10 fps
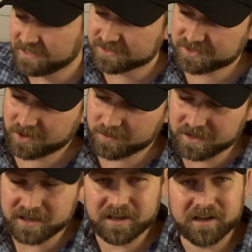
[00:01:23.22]
So
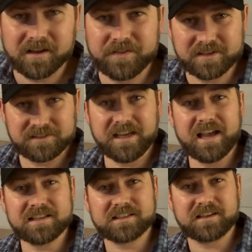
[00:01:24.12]
this
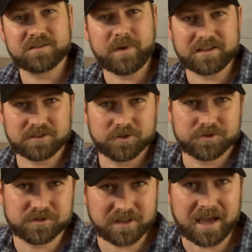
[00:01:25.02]
desk is my
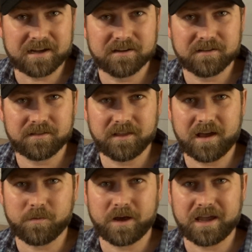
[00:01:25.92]
solution to that.
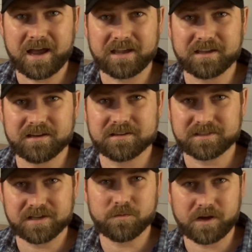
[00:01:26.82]
That way I can
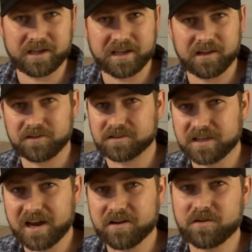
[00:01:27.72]
sit when I get a little
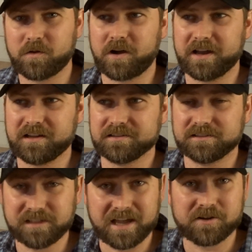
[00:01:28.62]
tired, or I can
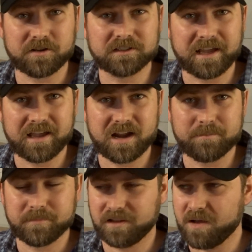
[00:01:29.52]
stand all day, and
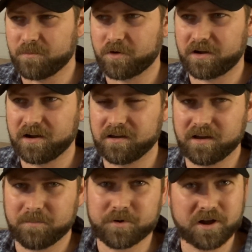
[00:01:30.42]
I'm a lot more
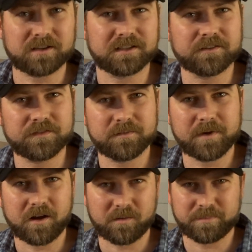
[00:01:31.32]
productive, and
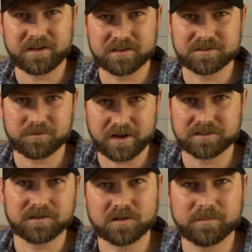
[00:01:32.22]
my heartbeat is
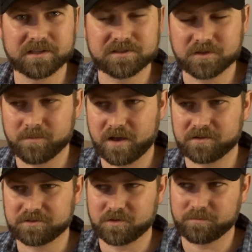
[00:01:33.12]
raised a little bit, so I'm
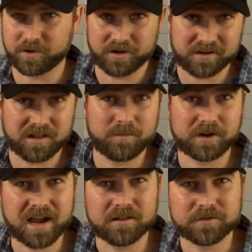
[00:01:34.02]
also burning a lot more
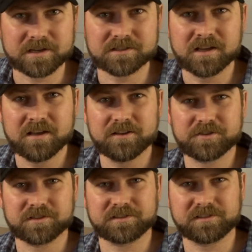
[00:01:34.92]
calories
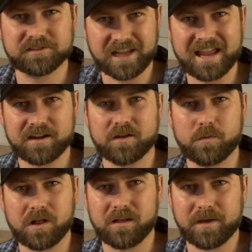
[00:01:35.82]
just
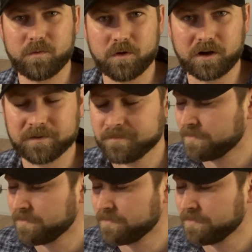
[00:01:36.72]
standing while I'm at work.